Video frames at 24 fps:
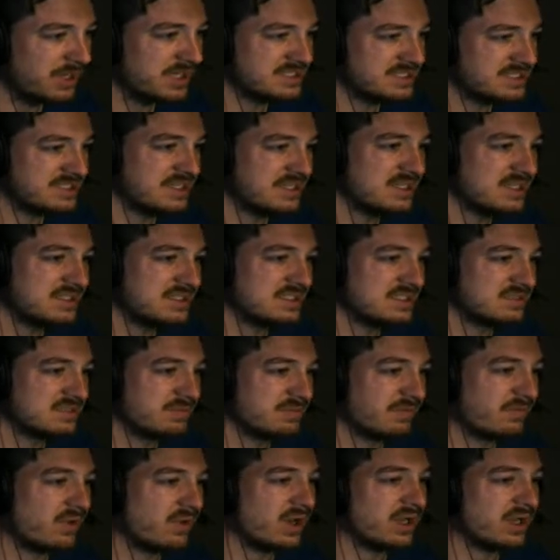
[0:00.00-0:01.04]
senses
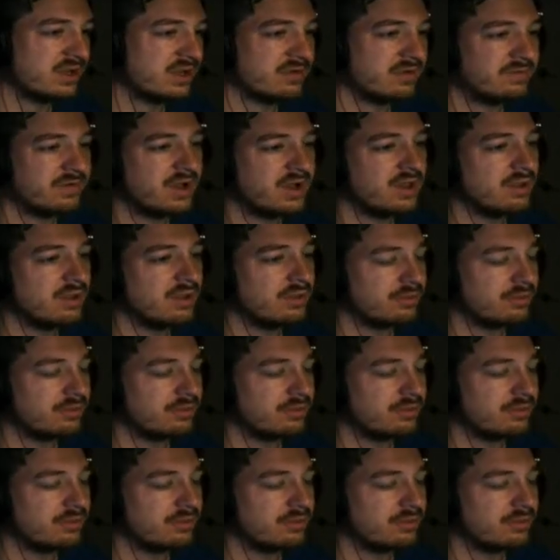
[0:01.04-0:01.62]
before I could follow